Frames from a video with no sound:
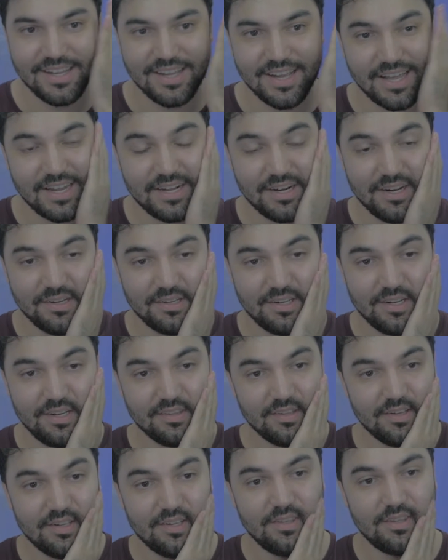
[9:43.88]
I
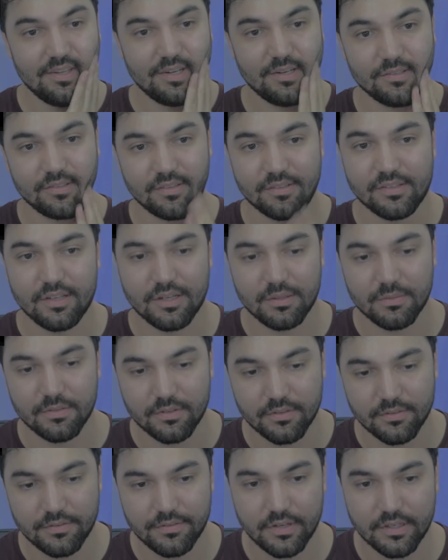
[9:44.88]
didn't think I was going to talk
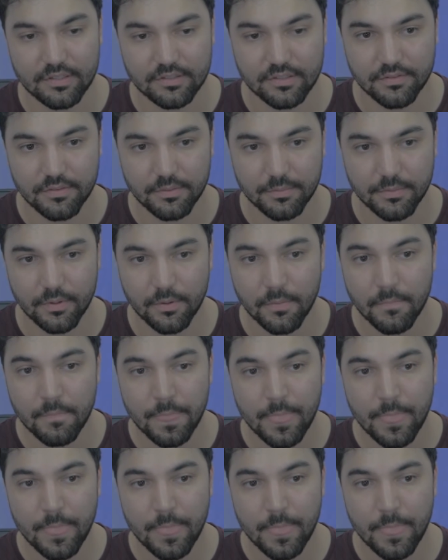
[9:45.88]
about fantasy football,